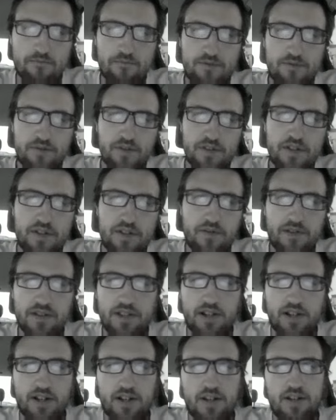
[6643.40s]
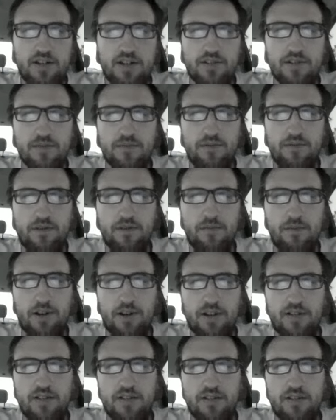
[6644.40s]
Let's say if it's not canceled, we'll come back
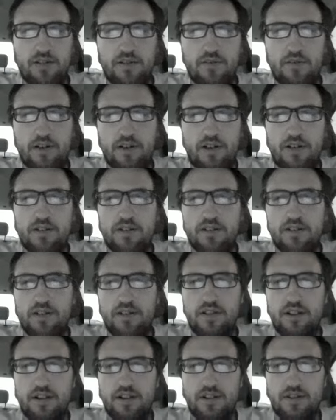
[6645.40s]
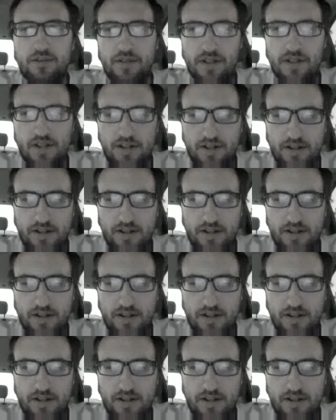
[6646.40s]
to the correct syntax of that.